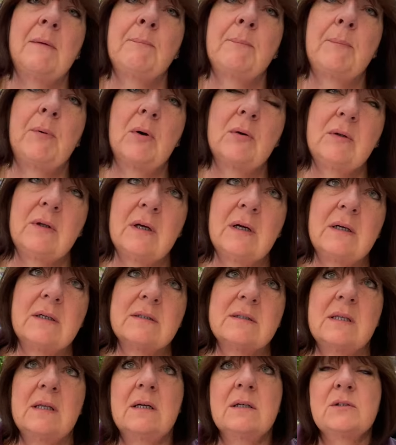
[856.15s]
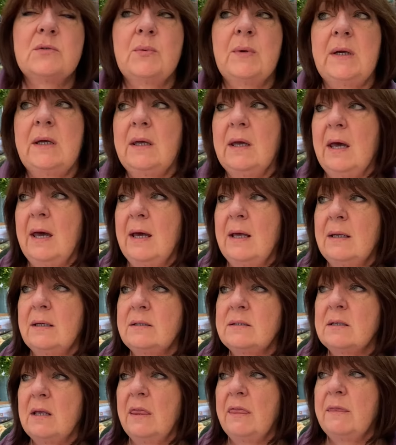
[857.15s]
podcast last week and
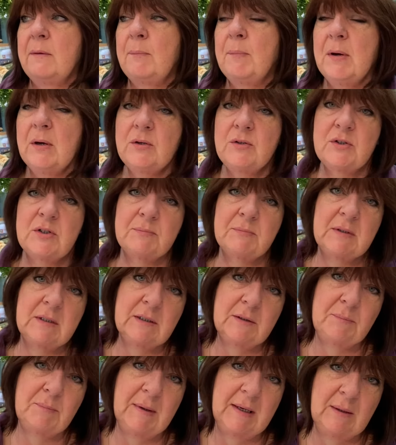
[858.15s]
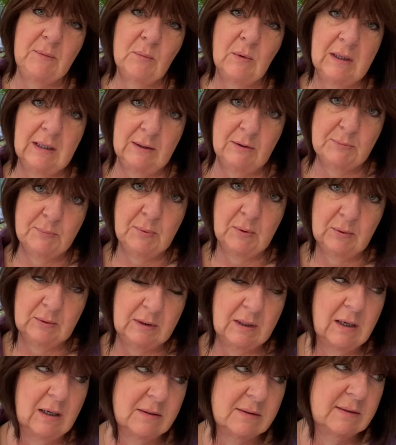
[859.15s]
the postman had been while I was
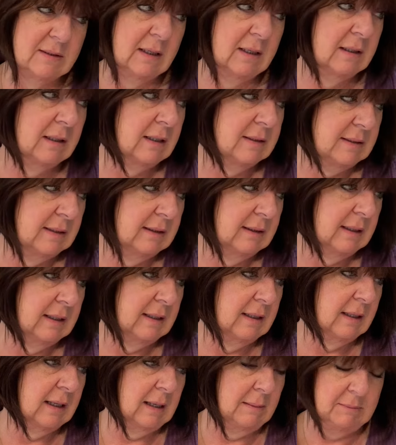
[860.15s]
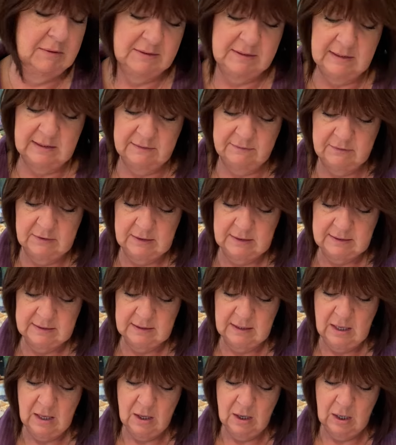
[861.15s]
podcasting, and I did get a couple of deliveries,
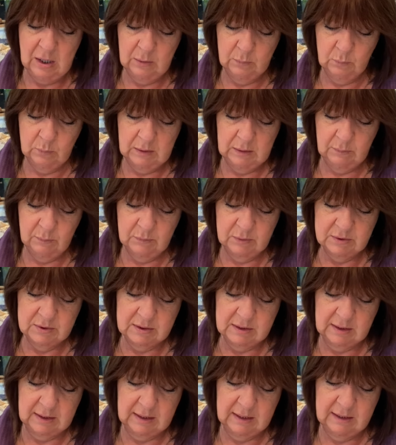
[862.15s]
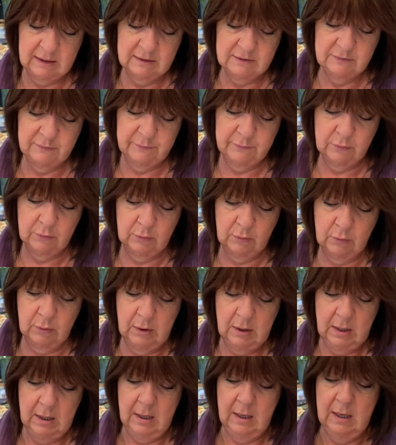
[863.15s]
and one was the kit for
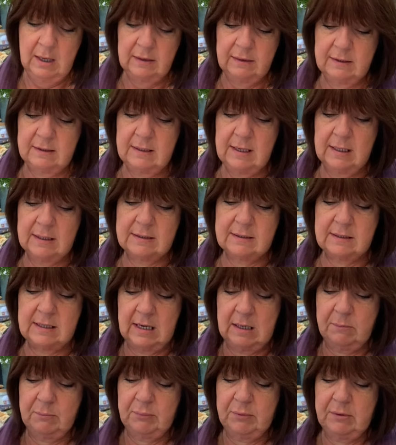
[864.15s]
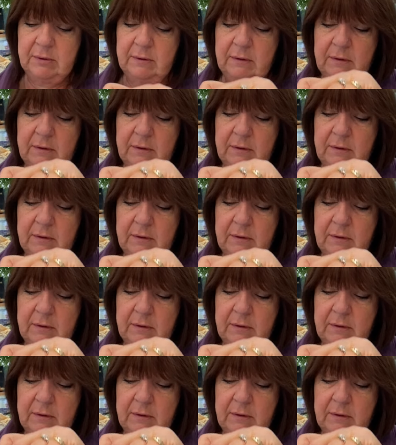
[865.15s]
the next apron